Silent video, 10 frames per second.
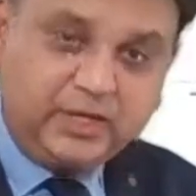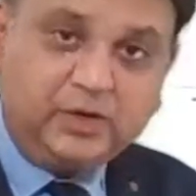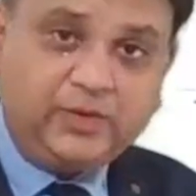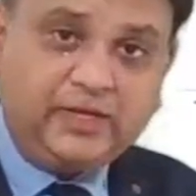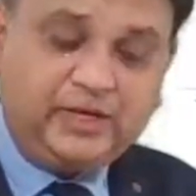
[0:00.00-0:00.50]

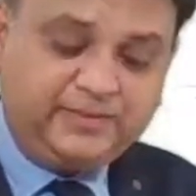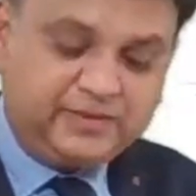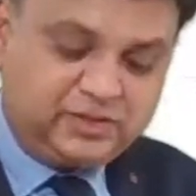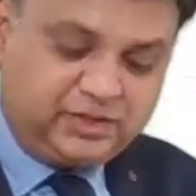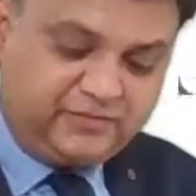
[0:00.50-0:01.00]

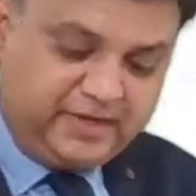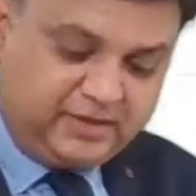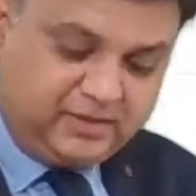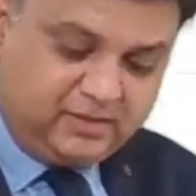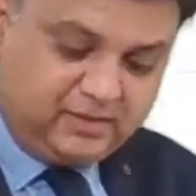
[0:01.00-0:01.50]
20% of that
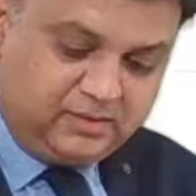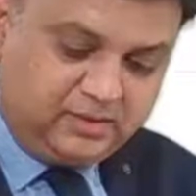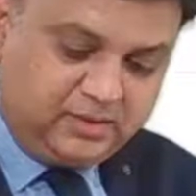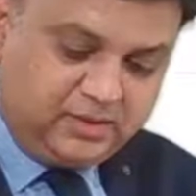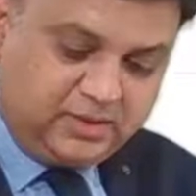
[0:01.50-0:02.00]

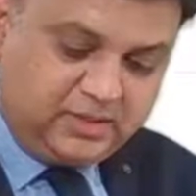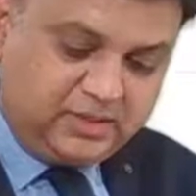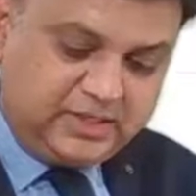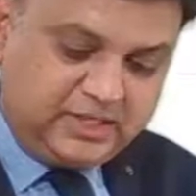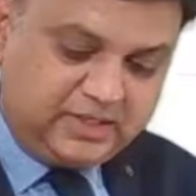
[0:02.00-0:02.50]

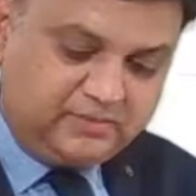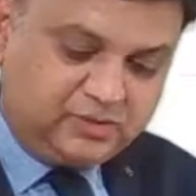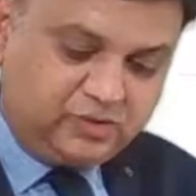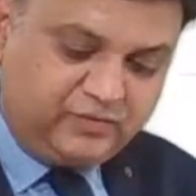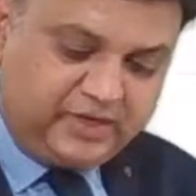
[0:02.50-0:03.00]
comes
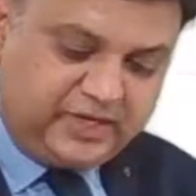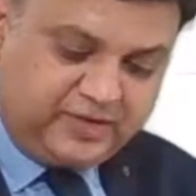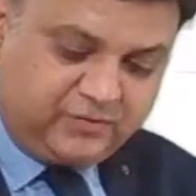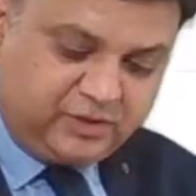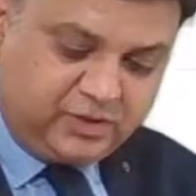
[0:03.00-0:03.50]
to
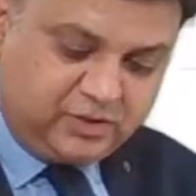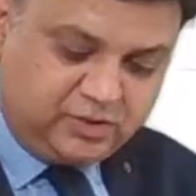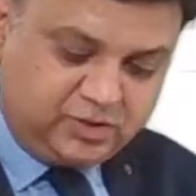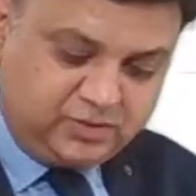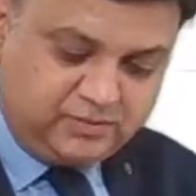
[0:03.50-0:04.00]
1,40,000.